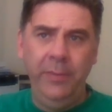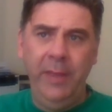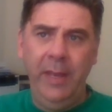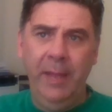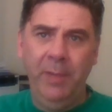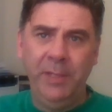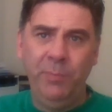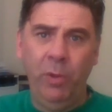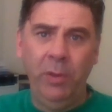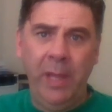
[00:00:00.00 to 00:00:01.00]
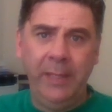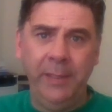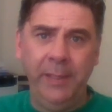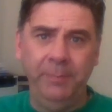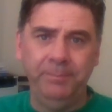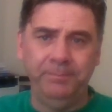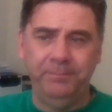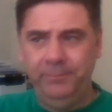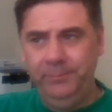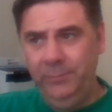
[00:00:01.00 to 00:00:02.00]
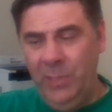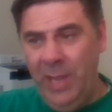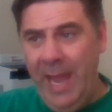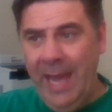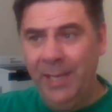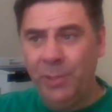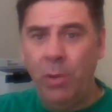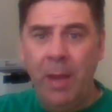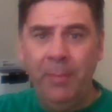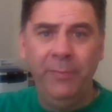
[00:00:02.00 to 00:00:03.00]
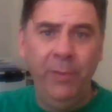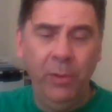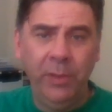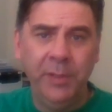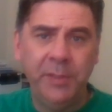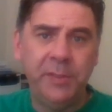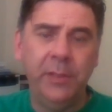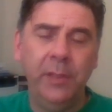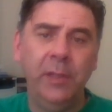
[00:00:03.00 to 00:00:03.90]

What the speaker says: then I'm much more likely to add a trauma-focused